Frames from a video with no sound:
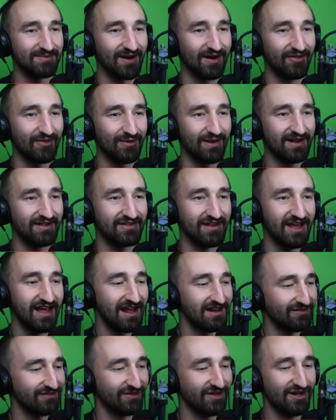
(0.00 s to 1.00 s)
But otherwise,
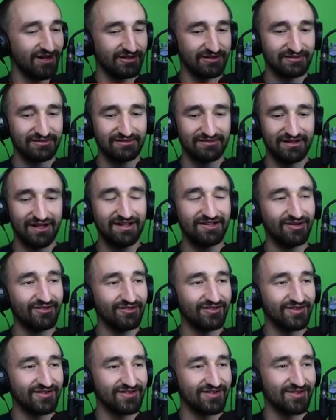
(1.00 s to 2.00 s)
I don't know. I don't
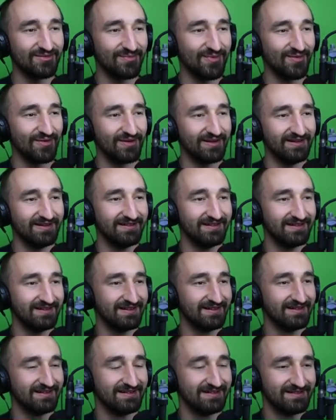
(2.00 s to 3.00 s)
really see the point.
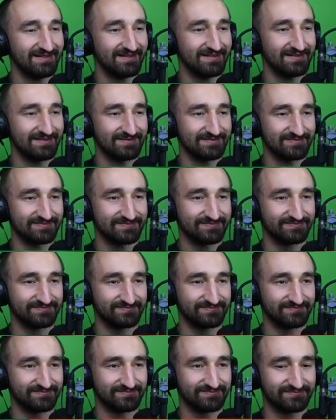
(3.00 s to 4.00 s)
I
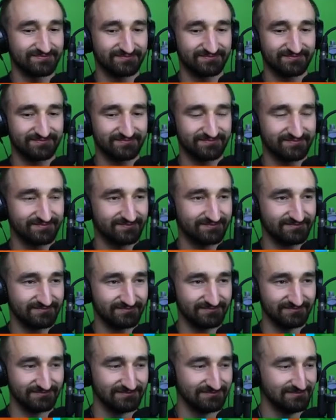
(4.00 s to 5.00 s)
mean, I'm getting
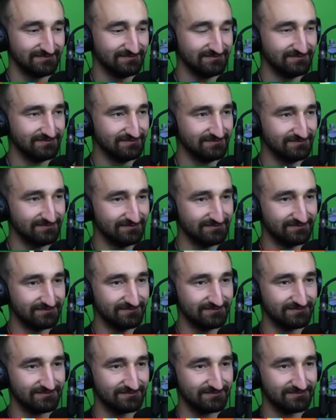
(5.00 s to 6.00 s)
ready to buy the golden
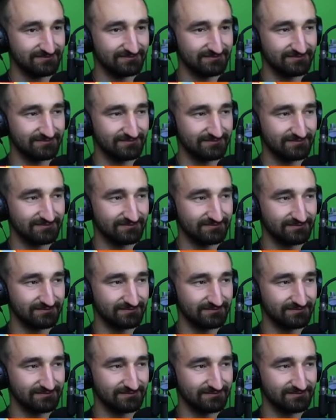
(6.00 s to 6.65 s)
seeded bun.